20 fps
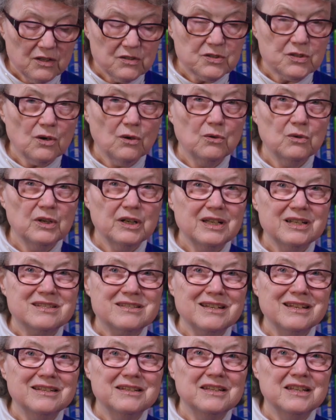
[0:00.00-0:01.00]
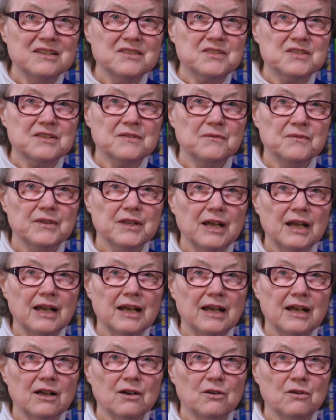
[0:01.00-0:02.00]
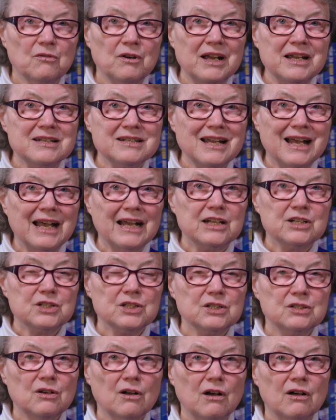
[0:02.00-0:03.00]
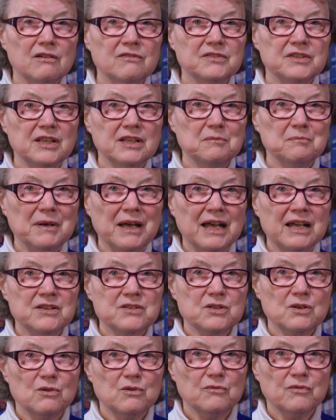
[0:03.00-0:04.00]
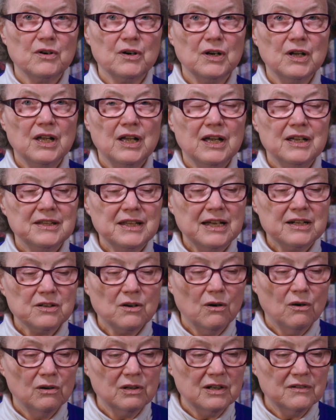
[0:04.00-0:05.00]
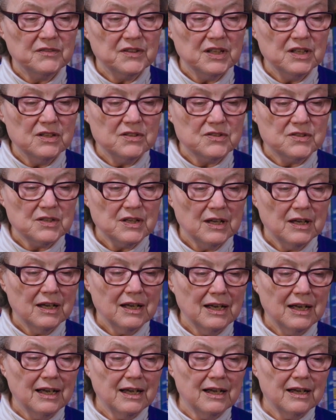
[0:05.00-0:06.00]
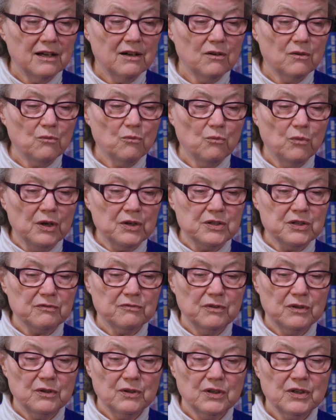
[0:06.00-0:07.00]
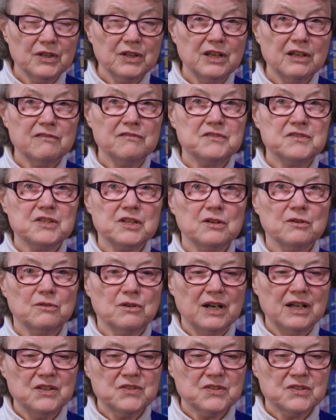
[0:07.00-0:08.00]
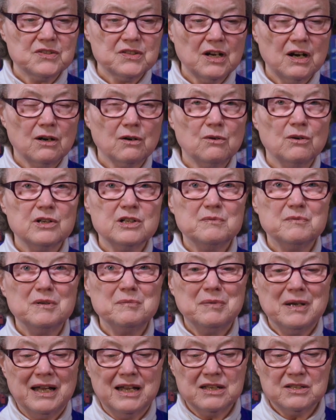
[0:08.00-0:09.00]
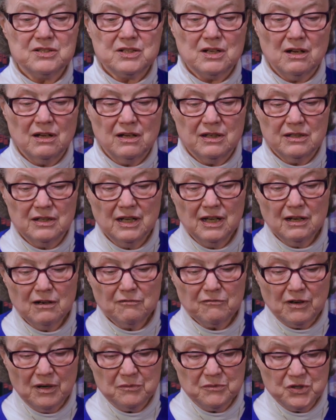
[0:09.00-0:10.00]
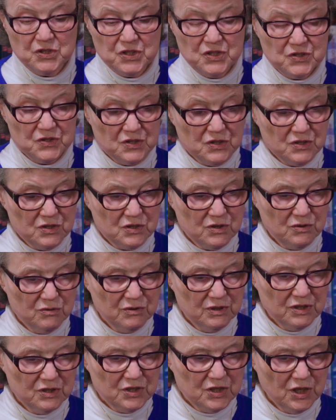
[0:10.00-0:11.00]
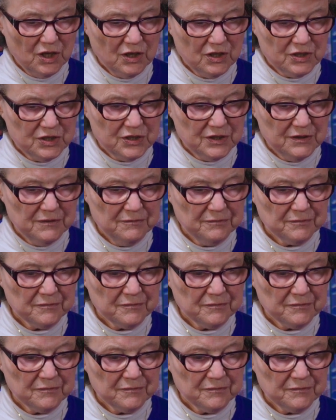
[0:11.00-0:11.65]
So it's in this great action of the Passover that all of these wonderful gifts and graces are going to be passed on from Jesus to the church.